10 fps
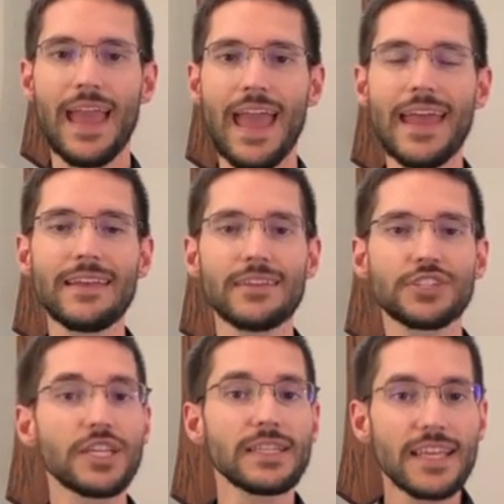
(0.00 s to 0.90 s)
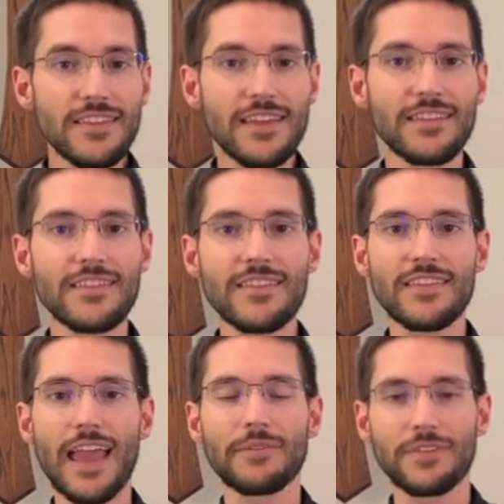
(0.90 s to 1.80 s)
And she
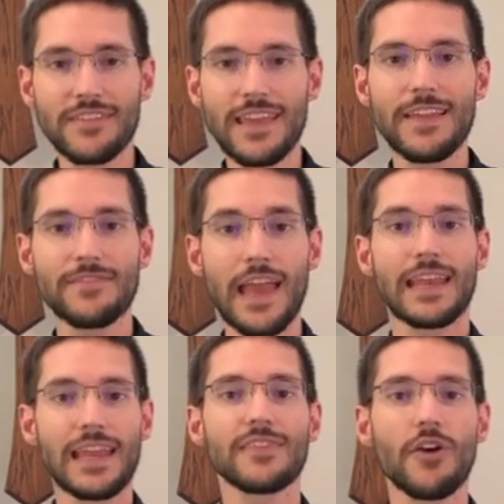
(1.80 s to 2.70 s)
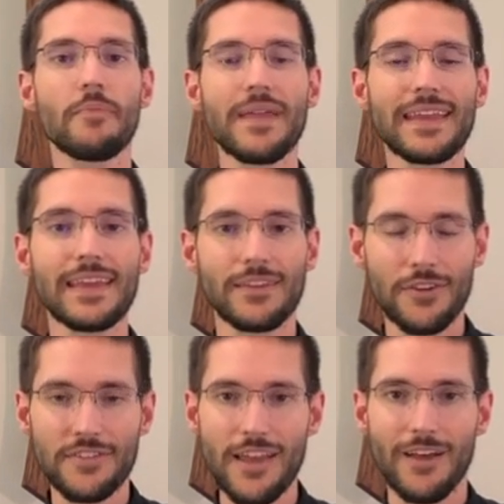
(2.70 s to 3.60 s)
listens and receives and is obedient
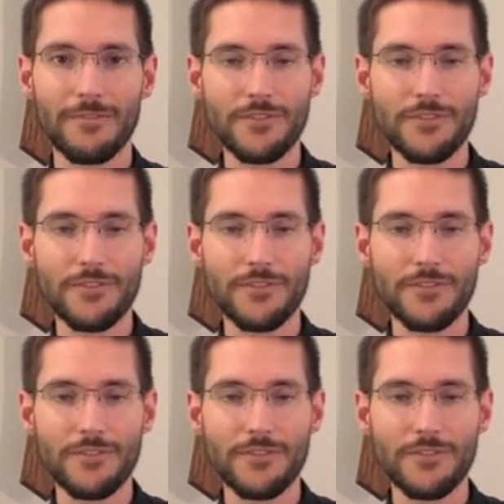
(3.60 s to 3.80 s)
herself.